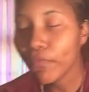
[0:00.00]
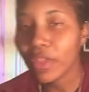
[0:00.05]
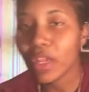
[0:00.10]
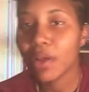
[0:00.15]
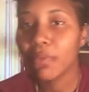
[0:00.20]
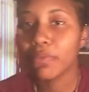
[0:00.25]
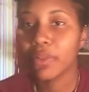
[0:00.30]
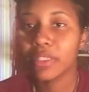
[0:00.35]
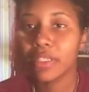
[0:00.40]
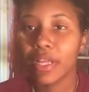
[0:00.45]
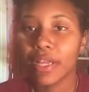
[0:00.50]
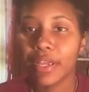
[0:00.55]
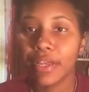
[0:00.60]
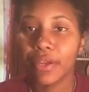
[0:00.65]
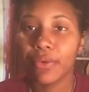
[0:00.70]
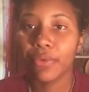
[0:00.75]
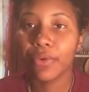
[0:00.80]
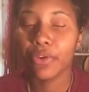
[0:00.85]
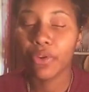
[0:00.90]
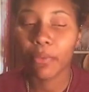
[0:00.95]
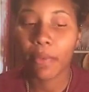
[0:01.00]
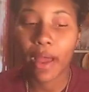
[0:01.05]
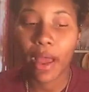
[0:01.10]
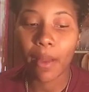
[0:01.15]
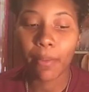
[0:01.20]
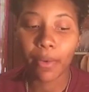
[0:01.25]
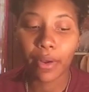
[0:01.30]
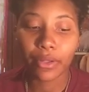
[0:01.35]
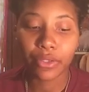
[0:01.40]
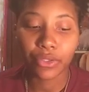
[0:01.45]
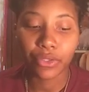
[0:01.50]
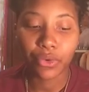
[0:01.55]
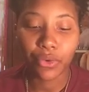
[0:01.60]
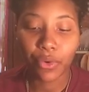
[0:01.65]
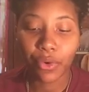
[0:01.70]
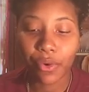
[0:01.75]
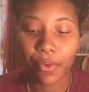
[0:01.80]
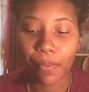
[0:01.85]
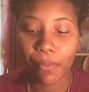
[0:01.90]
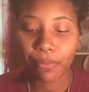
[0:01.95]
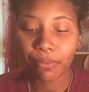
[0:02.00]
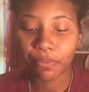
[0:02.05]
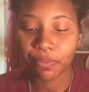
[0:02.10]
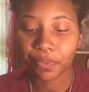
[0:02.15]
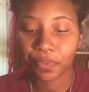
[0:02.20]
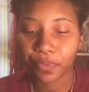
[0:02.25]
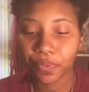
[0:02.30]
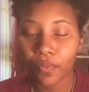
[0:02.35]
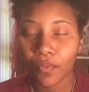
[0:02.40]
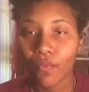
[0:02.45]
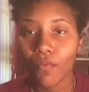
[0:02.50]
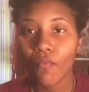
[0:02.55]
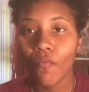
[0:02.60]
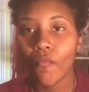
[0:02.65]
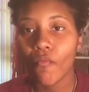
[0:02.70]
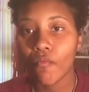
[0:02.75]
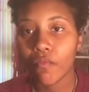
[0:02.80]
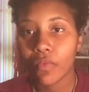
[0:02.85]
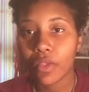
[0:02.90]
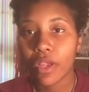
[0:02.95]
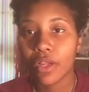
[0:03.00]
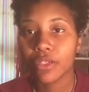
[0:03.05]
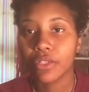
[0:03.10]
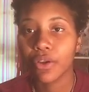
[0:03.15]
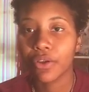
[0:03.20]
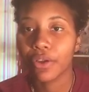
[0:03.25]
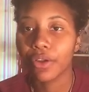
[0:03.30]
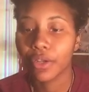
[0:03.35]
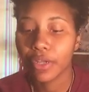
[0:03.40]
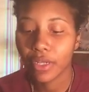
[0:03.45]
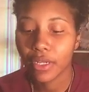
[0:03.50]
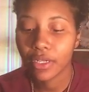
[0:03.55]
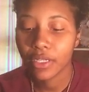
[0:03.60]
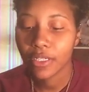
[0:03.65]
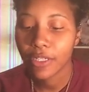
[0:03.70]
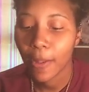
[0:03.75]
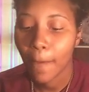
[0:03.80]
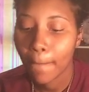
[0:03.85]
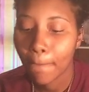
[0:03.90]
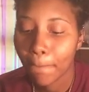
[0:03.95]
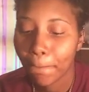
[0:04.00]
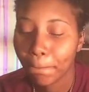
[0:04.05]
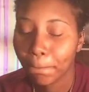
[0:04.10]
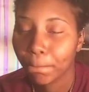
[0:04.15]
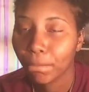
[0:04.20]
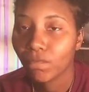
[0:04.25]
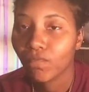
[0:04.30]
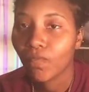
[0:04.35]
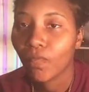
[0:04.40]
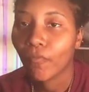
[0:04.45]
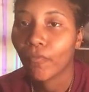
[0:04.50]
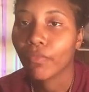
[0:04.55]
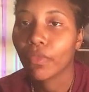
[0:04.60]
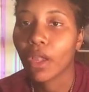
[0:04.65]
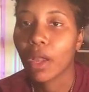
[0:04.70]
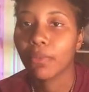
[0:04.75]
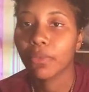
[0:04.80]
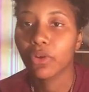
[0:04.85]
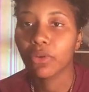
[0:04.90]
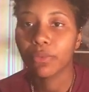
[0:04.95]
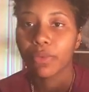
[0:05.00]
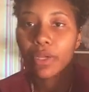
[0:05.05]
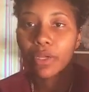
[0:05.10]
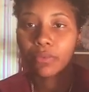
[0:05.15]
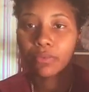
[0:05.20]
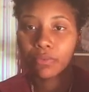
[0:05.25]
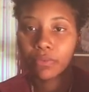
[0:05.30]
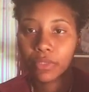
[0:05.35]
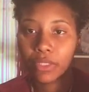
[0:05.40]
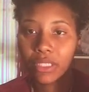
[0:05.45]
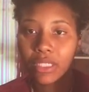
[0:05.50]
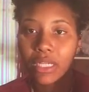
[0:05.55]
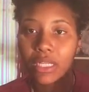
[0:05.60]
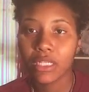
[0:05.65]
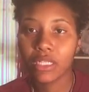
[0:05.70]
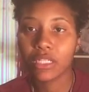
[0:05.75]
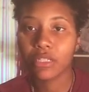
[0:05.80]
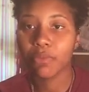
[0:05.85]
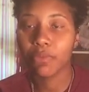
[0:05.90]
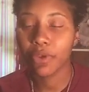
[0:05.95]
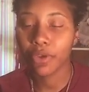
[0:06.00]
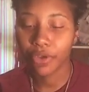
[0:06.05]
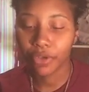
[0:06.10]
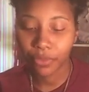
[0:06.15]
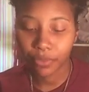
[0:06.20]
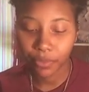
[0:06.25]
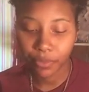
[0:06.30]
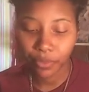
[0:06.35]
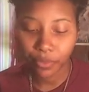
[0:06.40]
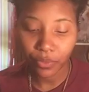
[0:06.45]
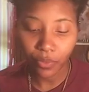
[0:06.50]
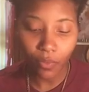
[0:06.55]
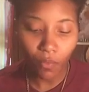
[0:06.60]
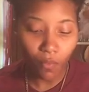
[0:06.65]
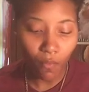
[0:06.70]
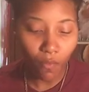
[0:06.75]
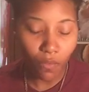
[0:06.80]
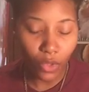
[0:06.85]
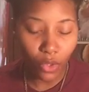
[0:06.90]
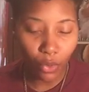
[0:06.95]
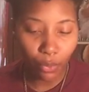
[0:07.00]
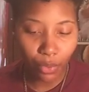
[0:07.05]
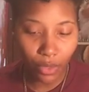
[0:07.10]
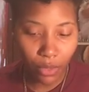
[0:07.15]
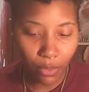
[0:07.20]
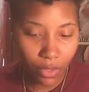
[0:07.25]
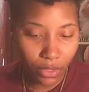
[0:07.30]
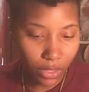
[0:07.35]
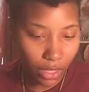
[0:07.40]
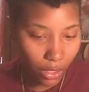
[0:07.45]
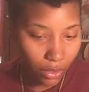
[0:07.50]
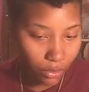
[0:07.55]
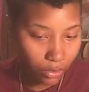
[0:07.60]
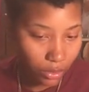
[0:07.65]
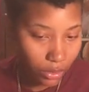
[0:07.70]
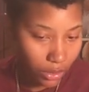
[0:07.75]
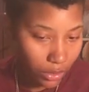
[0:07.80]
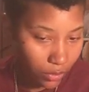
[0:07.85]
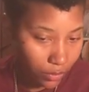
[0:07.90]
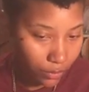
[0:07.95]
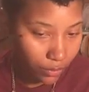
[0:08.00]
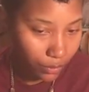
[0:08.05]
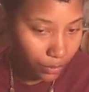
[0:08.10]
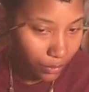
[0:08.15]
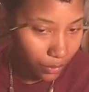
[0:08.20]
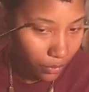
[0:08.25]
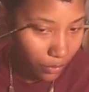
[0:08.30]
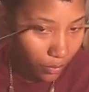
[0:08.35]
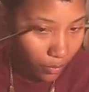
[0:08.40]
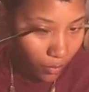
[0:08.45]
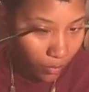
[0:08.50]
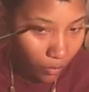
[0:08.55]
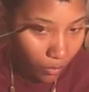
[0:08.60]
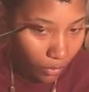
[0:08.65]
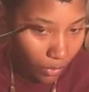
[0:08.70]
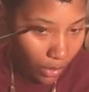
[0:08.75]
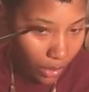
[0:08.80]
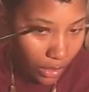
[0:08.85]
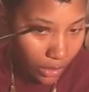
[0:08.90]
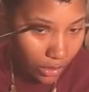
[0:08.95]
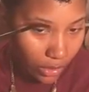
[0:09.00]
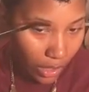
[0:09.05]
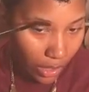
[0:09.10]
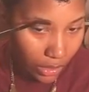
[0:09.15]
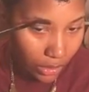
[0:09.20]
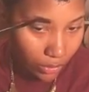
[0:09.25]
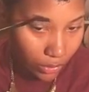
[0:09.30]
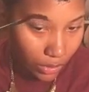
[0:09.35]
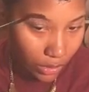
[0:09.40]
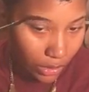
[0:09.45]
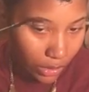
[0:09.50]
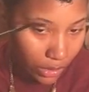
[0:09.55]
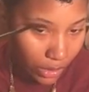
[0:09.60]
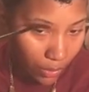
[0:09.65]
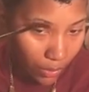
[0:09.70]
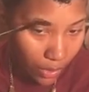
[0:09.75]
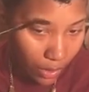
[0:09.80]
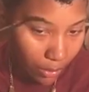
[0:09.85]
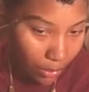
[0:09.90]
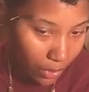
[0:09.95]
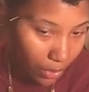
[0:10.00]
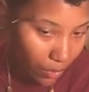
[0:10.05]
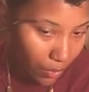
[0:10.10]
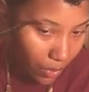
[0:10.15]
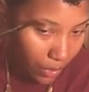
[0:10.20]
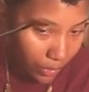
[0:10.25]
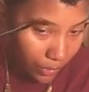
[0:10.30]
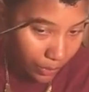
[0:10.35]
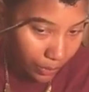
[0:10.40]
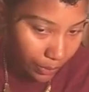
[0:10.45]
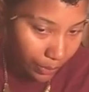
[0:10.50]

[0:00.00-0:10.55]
And plus I had to redo my eyebrow tutorial. So here it is. I'm gonna be looking at this mirror. I'm pretty much holding it so I can really see what I'm doing.